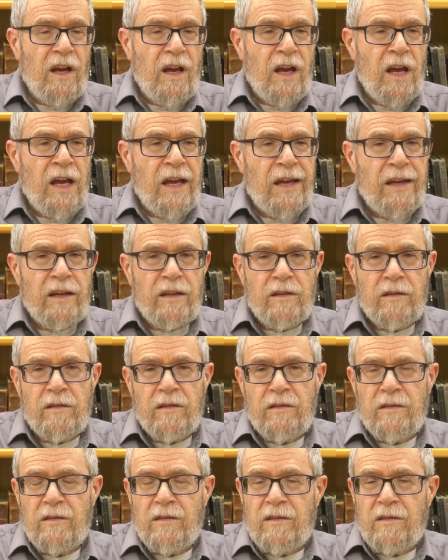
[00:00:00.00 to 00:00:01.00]

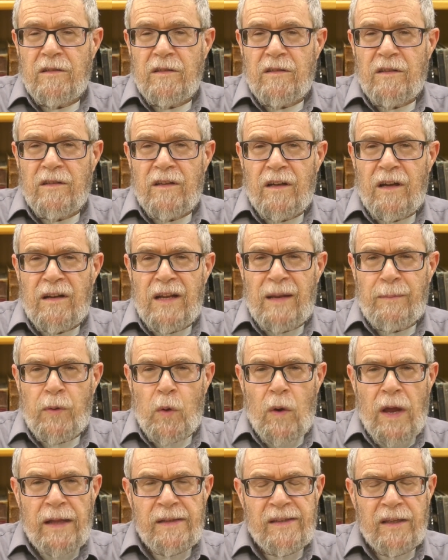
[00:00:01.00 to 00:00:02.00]
Hanan
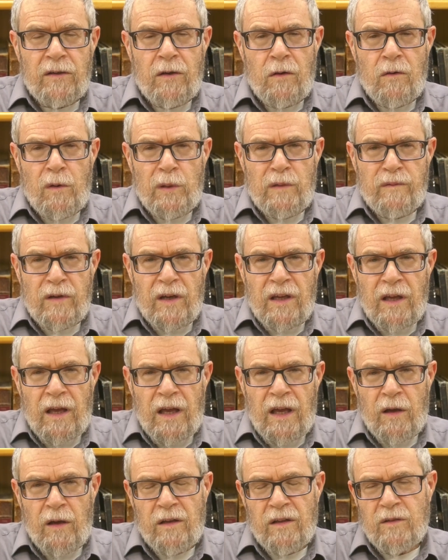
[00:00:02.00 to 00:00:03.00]
Porat Zichrono
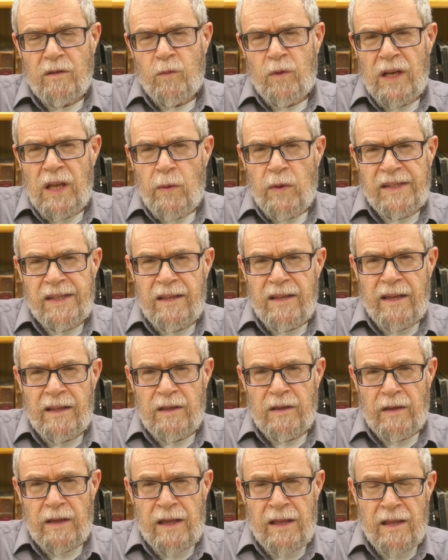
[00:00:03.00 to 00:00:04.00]
Livracha, when he was at
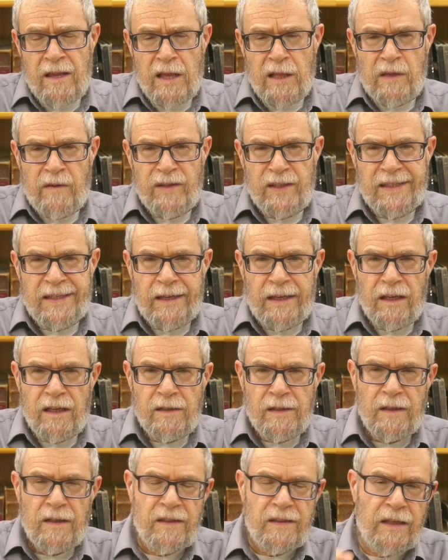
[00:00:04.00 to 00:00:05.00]
the end of his
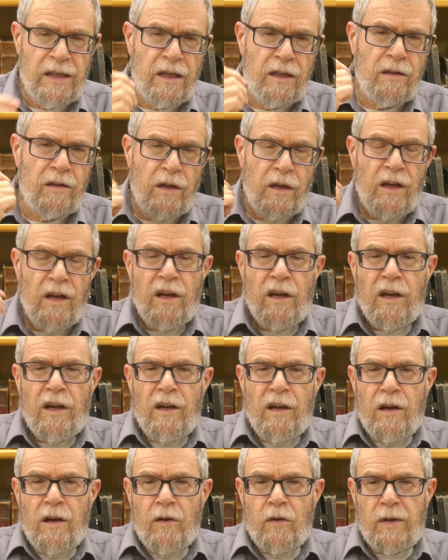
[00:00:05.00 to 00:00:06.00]
days, he said,
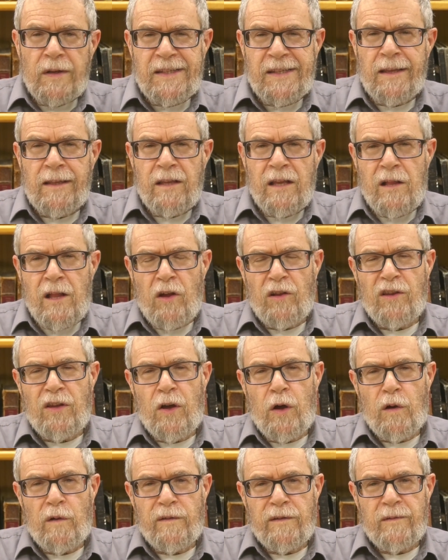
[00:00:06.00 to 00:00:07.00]
"Ratziti liot
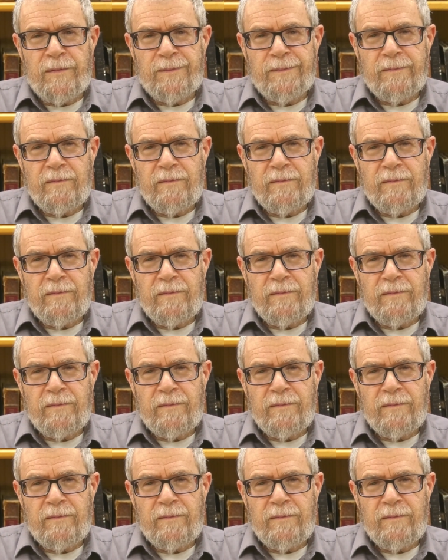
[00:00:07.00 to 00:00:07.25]
tov,"